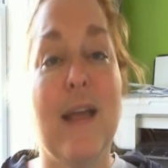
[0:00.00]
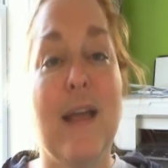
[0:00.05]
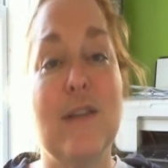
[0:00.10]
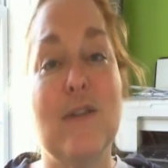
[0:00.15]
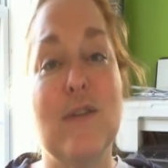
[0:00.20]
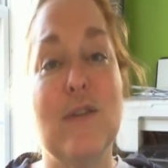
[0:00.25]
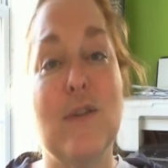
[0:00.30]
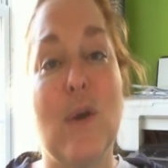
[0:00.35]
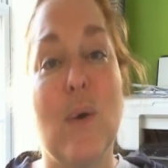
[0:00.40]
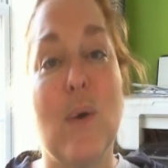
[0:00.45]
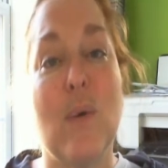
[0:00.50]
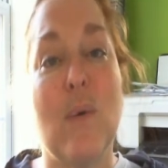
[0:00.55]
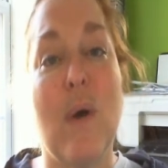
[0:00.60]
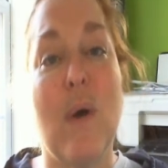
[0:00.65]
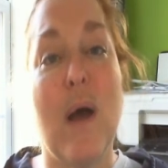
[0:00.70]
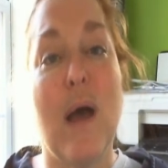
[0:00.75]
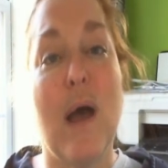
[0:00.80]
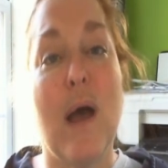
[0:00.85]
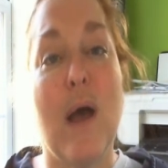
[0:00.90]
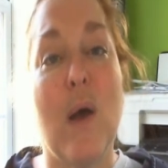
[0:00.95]
And
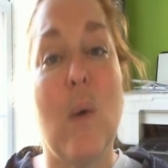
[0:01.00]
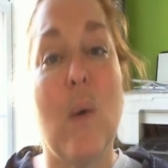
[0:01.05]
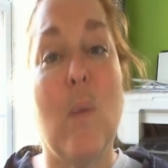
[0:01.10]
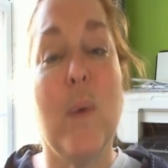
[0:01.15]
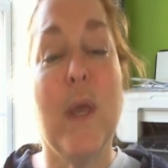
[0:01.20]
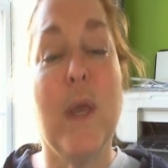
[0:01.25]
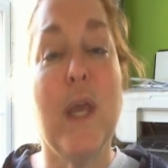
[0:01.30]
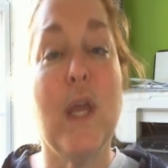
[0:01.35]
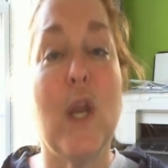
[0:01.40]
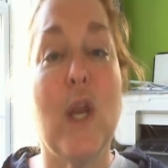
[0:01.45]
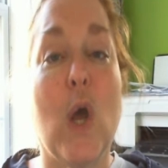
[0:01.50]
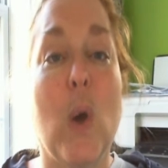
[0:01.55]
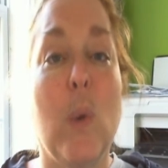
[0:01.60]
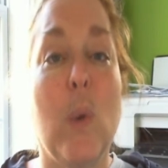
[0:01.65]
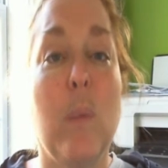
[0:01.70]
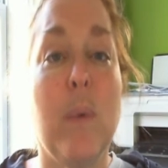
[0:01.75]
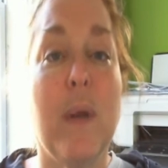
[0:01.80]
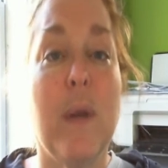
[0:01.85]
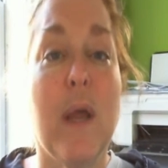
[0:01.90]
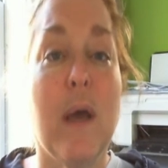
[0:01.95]
so we can
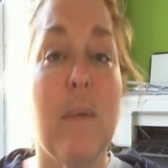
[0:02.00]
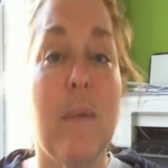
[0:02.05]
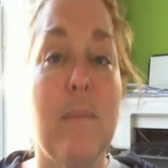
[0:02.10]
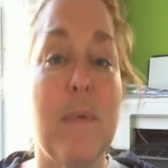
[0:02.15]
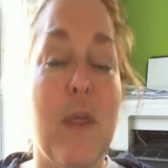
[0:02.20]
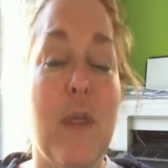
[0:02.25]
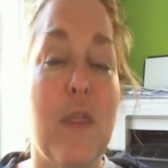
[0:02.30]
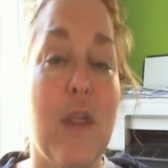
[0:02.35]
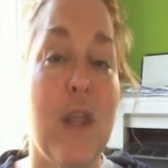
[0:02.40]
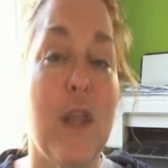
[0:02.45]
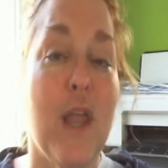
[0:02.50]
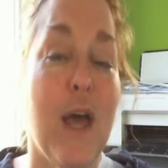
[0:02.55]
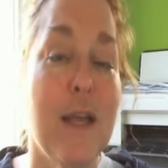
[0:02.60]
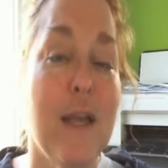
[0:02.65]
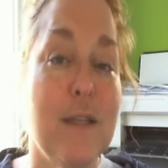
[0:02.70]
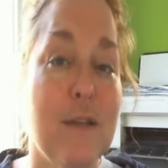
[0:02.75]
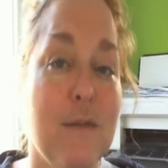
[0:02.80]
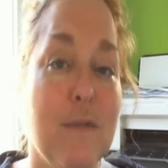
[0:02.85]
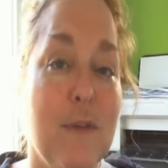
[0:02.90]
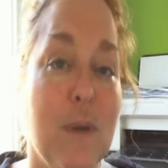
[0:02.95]
open up the
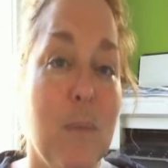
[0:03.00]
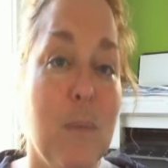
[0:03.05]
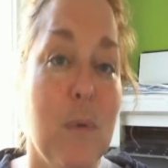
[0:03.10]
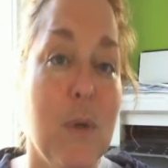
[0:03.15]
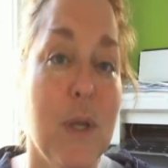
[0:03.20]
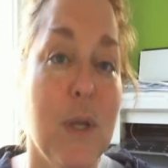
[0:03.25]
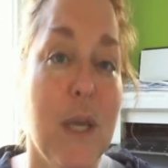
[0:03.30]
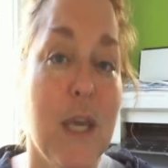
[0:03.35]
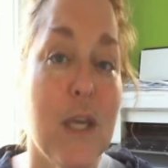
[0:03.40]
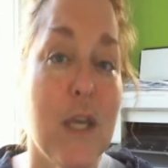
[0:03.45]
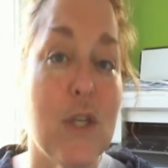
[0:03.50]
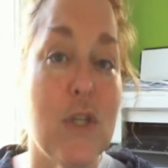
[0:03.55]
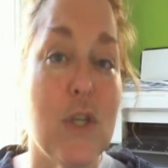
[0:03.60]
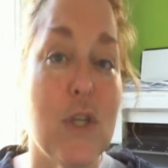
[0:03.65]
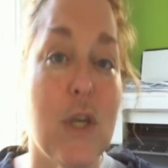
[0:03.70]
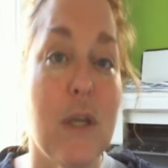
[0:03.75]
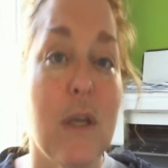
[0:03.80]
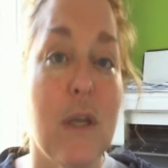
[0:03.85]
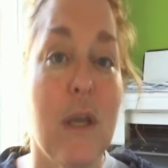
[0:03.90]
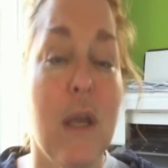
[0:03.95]
lines of
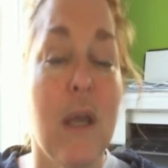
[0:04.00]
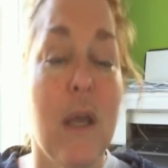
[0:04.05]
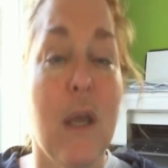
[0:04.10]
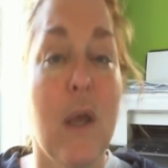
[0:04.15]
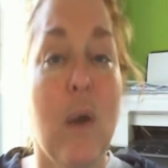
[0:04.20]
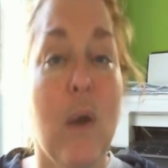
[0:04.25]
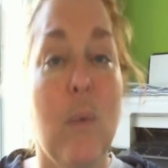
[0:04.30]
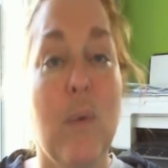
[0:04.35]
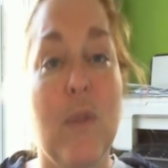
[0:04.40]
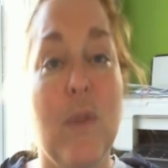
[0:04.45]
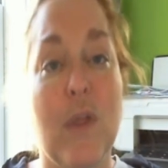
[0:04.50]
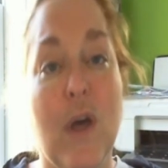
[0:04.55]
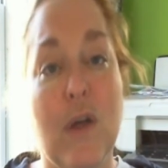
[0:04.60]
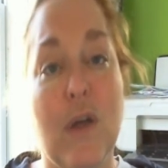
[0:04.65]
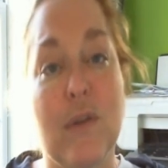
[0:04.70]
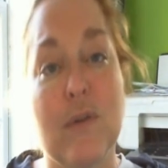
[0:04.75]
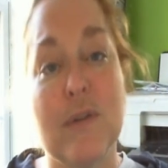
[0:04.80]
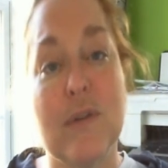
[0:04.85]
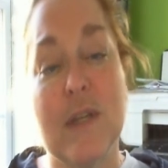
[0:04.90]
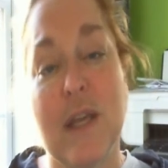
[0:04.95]
communication with
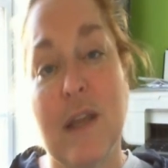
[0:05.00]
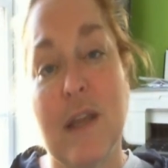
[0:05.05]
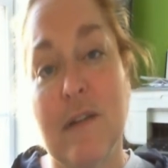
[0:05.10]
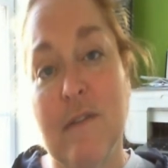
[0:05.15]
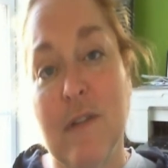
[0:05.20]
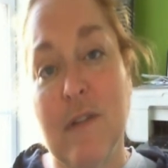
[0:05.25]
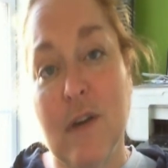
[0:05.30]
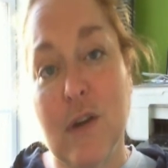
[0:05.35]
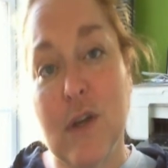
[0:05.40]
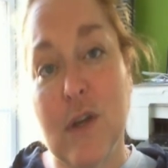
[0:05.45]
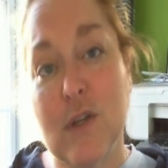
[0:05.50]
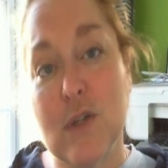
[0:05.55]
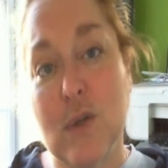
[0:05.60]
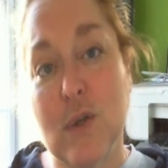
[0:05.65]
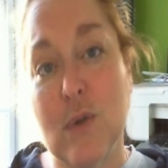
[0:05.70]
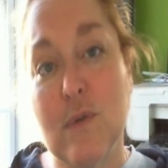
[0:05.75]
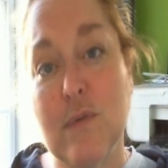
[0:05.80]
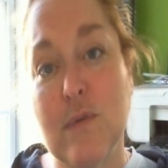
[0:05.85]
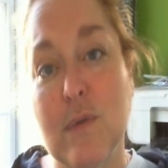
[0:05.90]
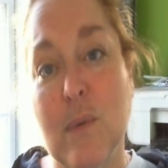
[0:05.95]
others in very
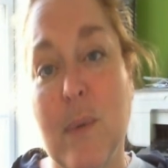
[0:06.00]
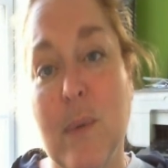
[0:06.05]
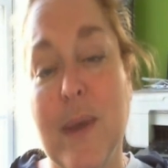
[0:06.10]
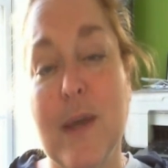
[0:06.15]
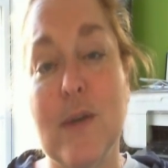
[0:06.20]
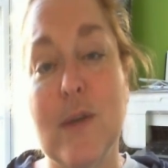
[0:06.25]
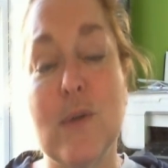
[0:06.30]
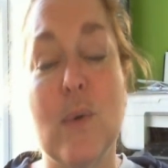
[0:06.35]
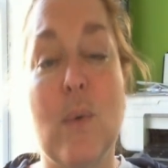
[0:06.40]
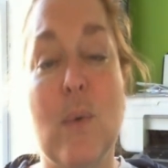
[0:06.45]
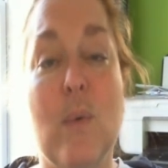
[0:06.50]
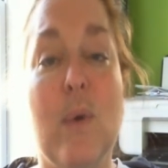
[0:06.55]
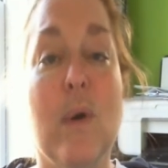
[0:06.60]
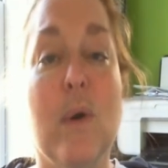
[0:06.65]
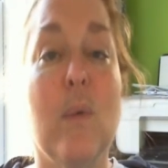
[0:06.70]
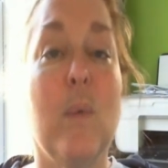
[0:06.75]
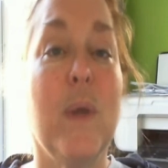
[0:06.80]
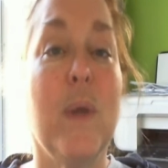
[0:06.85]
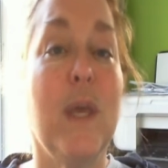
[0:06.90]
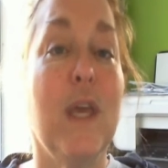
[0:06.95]
soulful ways,
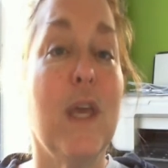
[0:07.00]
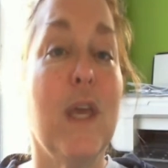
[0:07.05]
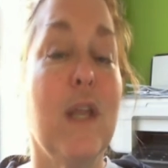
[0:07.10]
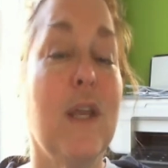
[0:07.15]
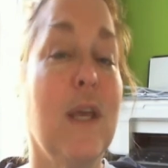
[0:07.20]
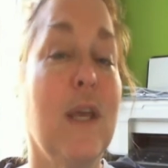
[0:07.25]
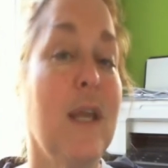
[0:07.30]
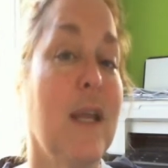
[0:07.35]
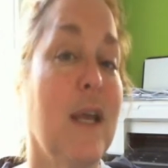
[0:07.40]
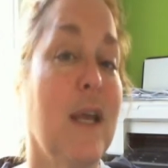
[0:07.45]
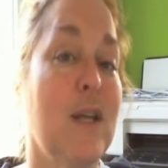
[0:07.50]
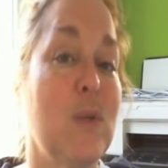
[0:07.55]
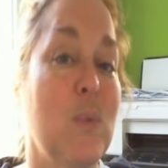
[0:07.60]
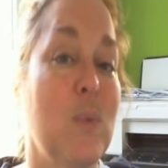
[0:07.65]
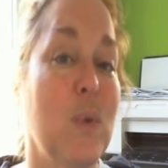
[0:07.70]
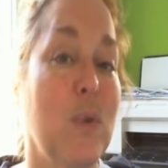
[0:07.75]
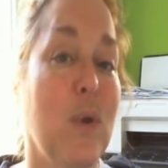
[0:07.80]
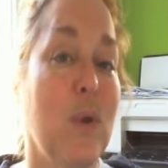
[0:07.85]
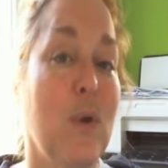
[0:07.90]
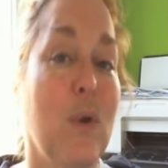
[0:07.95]
or we can
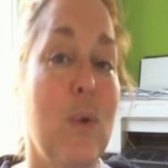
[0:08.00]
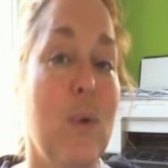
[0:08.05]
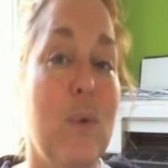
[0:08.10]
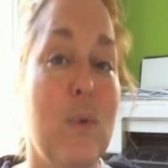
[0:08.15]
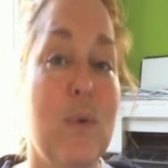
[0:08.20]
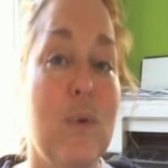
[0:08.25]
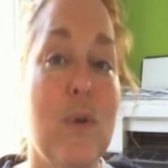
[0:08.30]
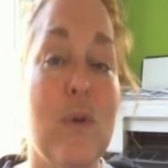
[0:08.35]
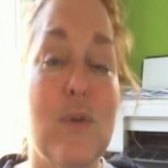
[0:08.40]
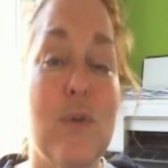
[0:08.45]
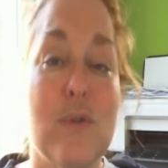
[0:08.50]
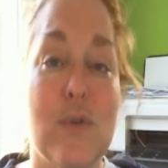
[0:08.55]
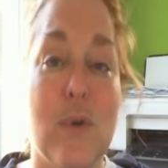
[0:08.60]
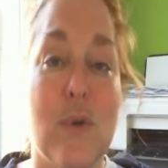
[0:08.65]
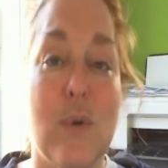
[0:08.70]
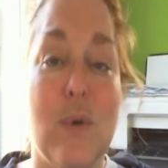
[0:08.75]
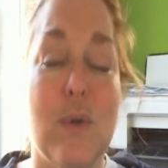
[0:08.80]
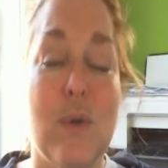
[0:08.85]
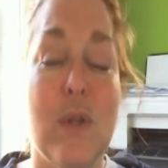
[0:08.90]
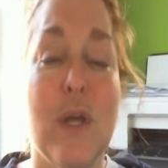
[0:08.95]
connect with our own
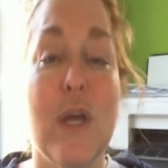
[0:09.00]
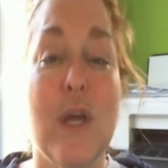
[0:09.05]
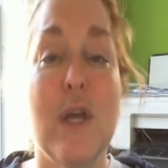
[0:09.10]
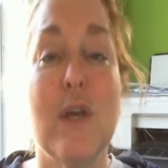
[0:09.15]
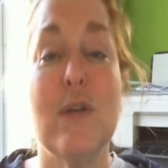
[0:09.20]
soul.